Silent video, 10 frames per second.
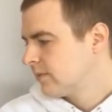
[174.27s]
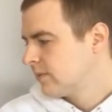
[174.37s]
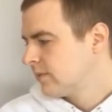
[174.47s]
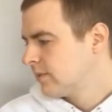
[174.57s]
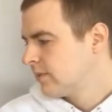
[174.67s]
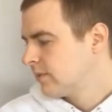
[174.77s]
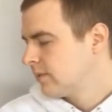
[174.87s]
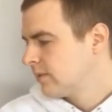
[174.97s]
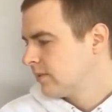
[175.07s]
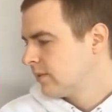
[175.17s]

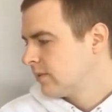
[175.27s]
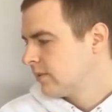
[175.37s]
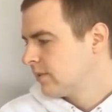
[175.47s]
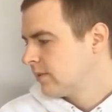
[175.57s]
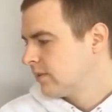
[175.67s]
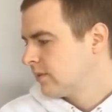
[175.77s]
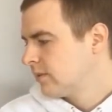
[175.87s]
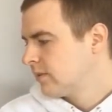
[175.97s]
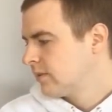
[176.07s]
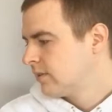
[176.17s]

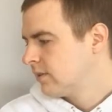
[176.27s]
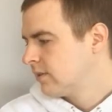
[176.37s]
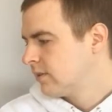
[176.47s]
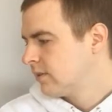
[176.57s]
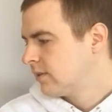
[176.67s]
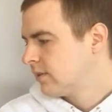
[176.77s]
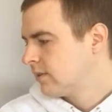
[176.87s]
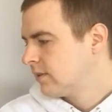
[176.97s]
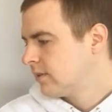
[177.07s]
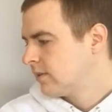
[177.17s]

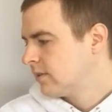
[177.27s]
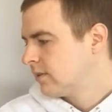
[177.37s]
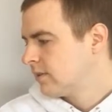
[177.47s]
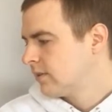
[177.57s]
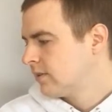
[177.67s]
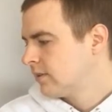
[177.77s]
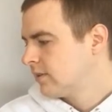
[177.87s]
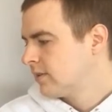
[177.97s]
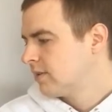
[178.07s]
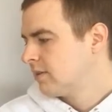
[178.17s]

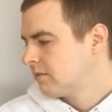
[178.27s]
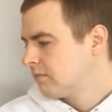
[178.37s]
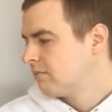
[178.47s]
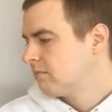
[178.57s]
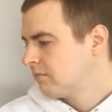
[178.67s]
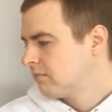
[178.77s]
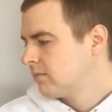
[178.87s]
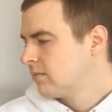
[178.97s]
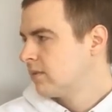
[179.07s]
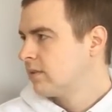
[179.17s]

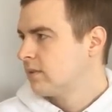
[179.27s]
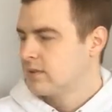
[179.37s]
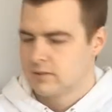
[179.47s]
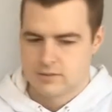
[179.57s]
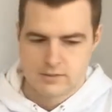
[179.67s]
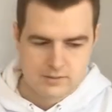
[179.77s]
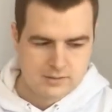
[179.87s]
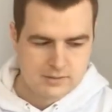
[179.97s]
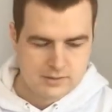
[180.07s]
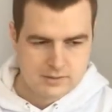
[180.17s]

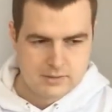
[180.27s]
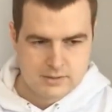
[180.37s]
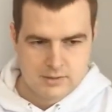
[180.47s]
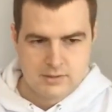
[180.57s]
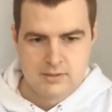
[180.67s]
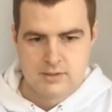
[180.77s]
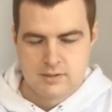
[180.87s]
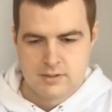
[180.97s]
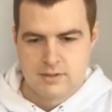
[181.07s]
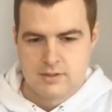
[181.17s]

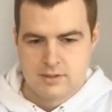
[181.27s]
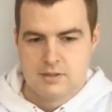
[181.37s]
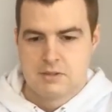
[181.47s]
No words are spoken by the person on screen.